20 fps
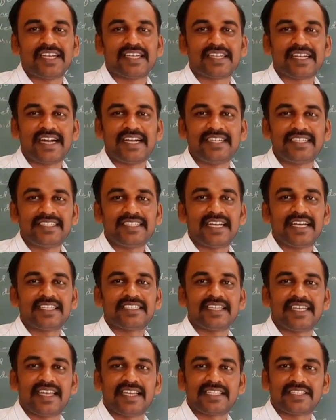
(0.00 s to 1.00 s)
and write it
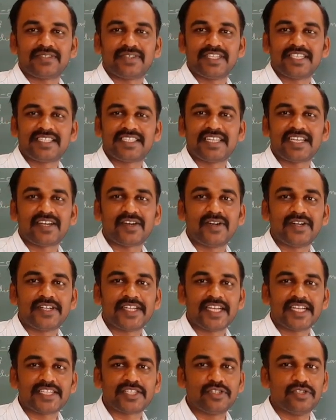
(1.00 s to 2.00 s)
as x1 is equal to
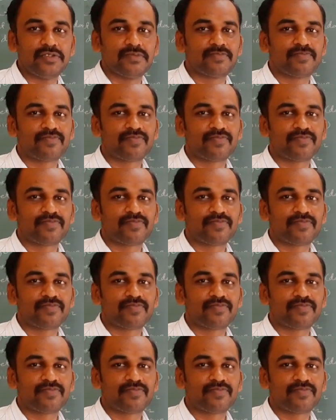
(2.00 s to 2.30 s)
x2?